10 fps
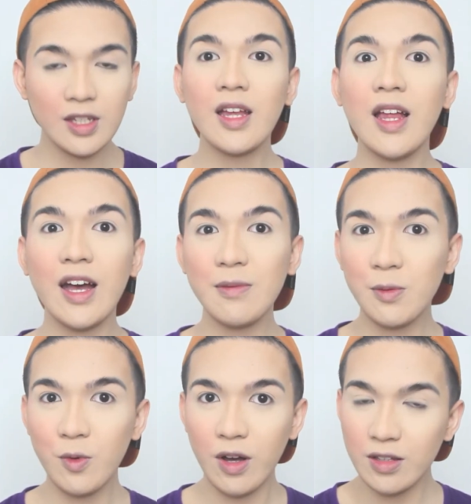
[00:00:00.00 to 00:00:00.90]
kailangan
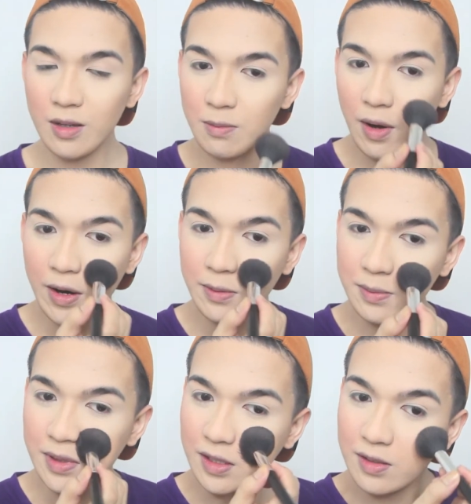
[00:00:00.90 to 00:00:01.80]
magmukha tayong
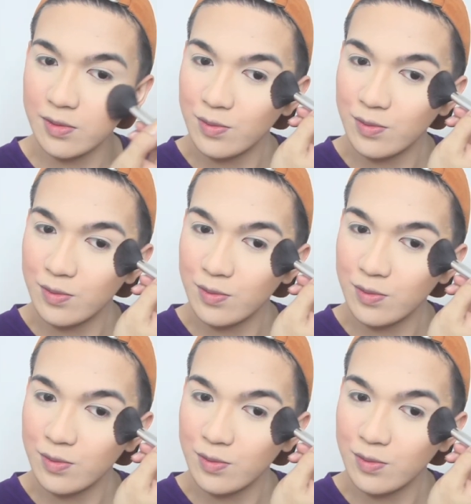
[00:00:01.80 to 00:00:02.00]
Barbie.